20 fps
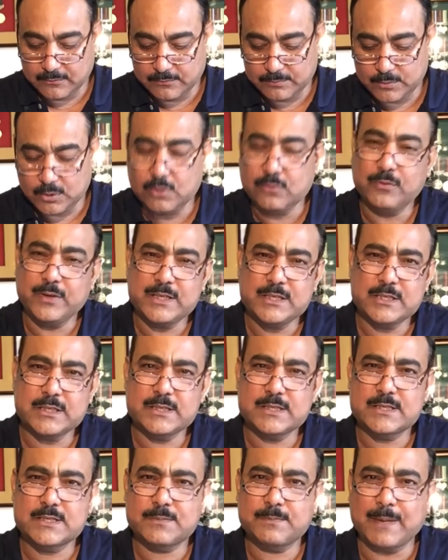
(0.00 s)
through which
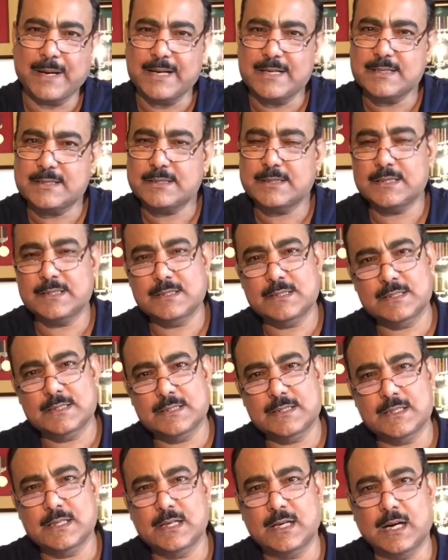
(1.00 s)

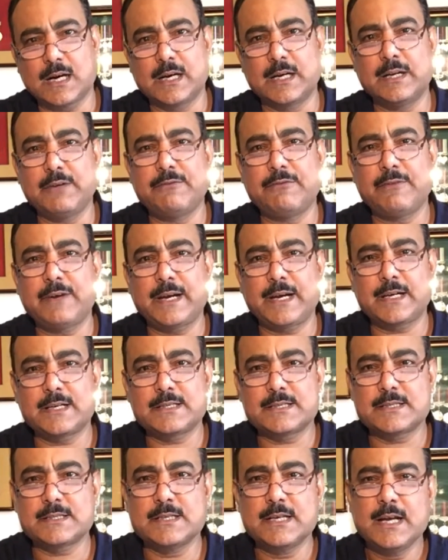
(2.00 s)
spices,
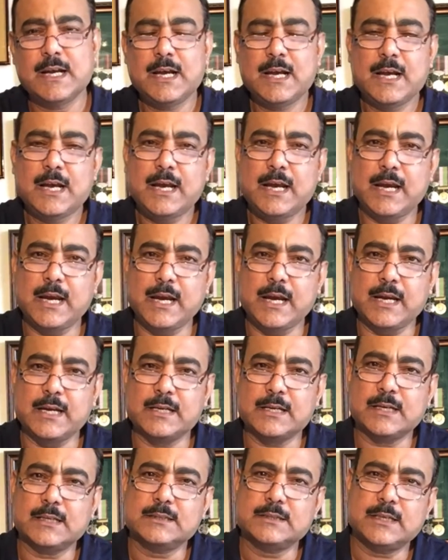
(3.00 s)
artifacts,
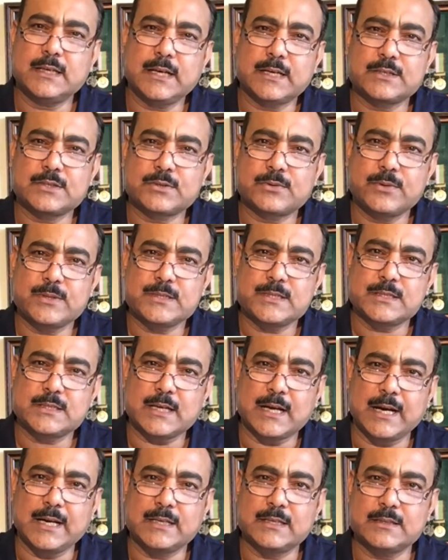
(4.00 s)
and other exquisite
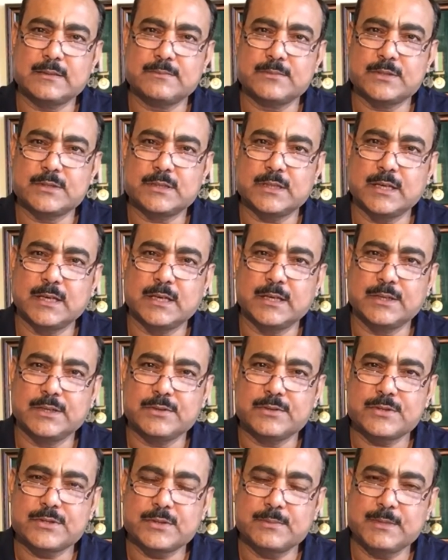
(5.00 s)
items
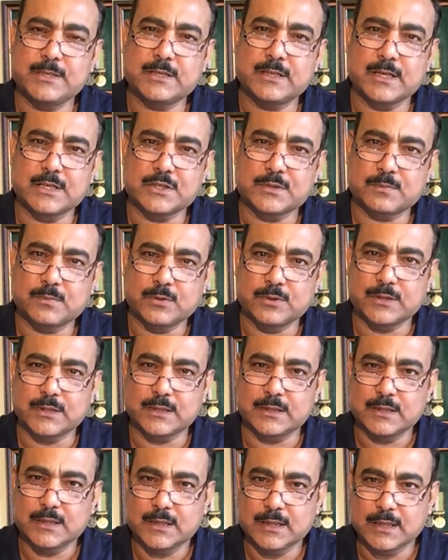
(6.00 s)
used to be
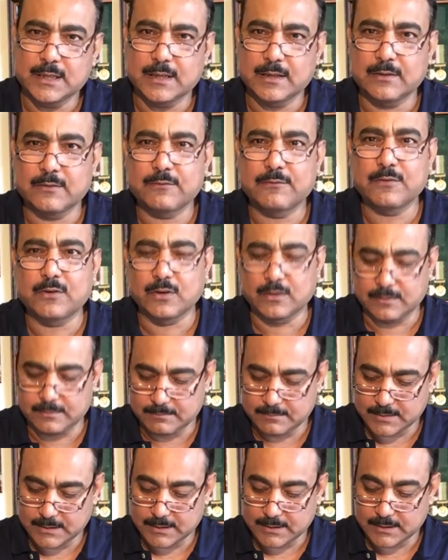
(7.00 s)
transported
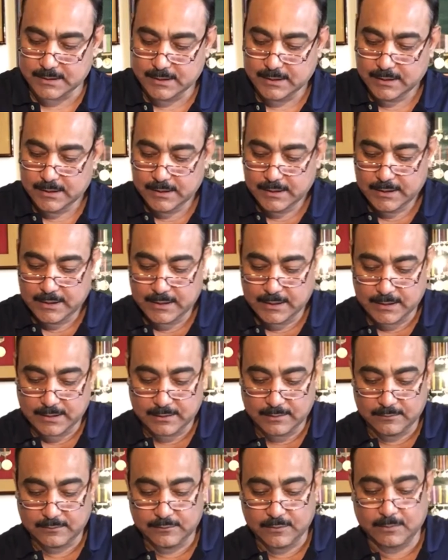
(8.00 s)
from
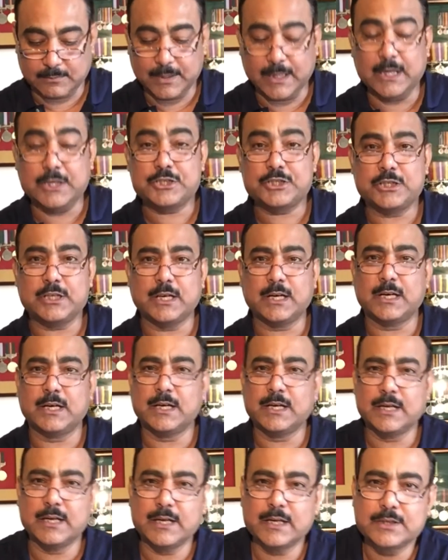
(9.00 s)

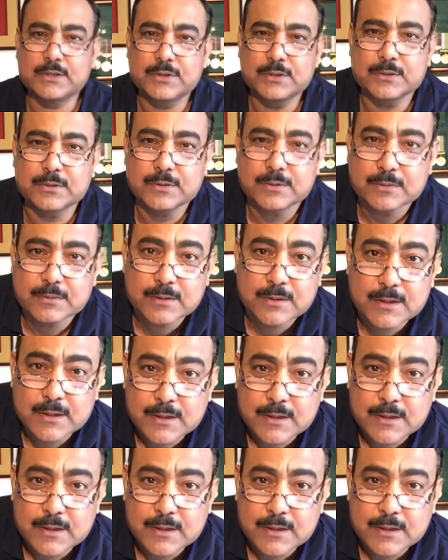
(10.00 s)
Asia to